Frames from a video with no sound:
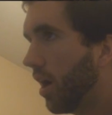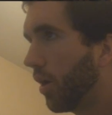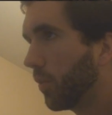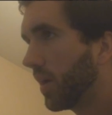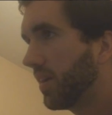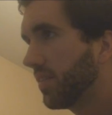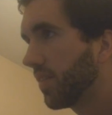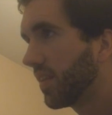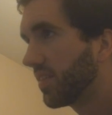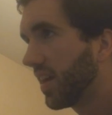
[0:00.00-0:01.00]
Rings
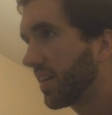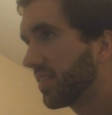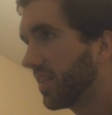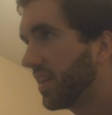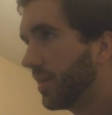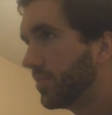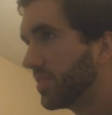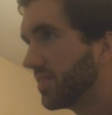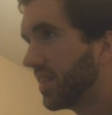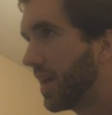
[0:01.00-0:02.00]
are the exact same,
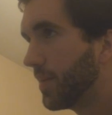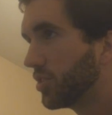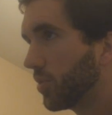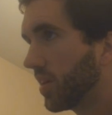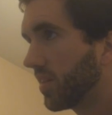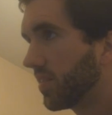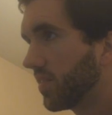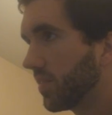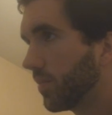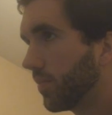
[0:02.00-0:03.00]
just damage
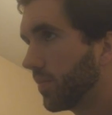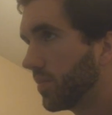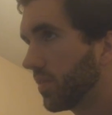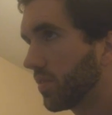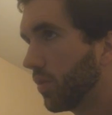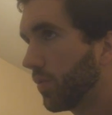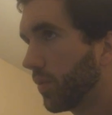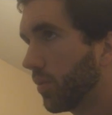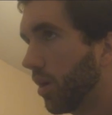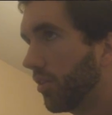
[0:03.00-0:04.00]
rings. Just go
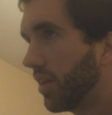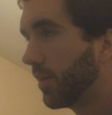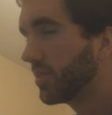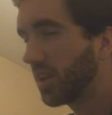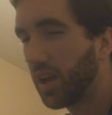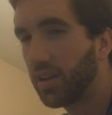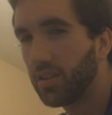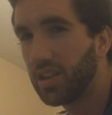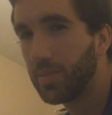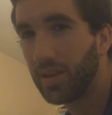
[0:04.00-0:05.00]
for raw damage. I
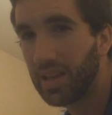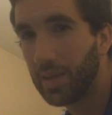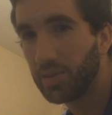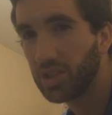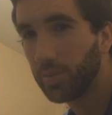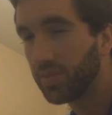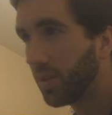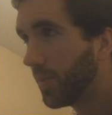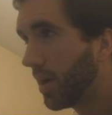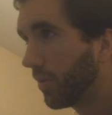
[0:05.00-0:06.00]
got to keep my damage up
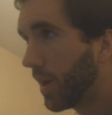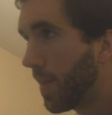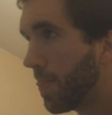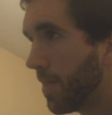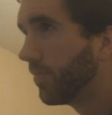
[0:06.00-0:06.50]
somehow, right?